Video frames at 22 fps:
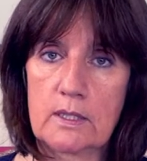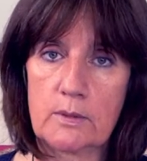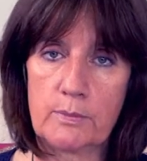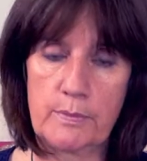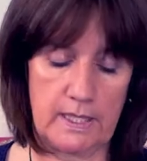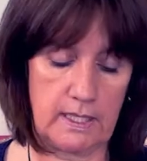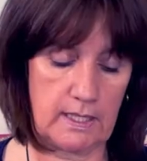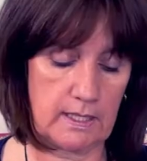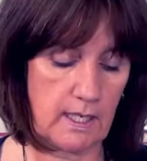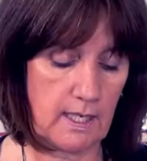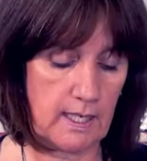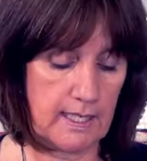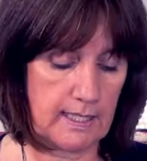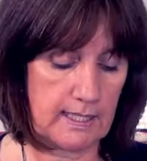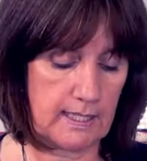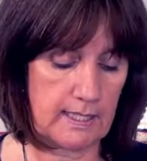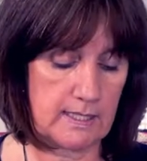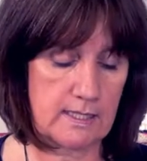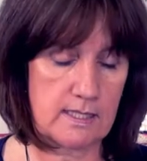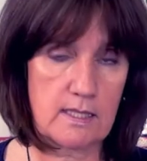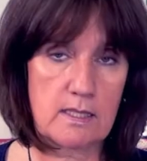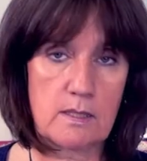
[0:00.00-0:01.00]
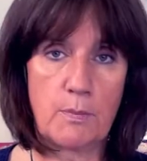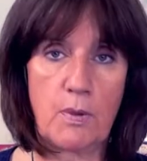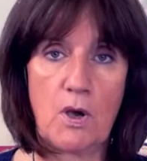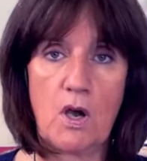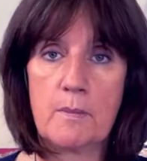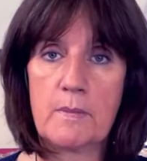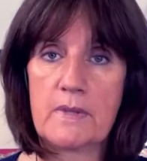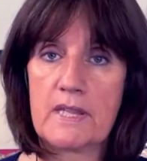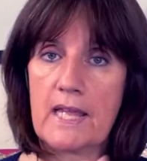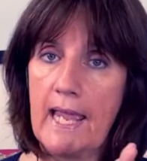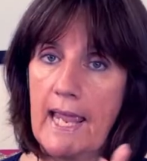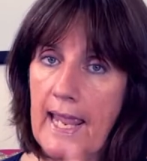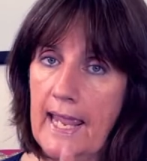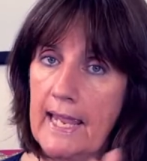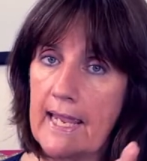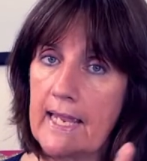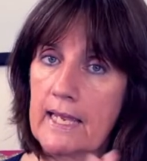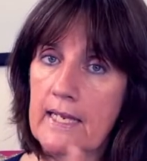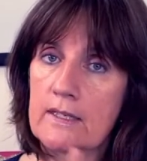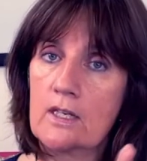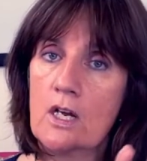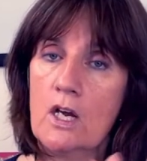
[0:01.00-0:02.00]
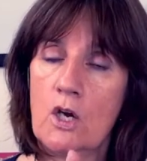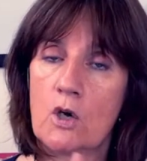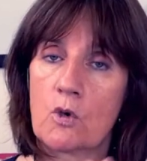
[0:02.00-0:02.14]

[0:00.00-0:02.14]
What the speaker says: bit into the palm of the hand,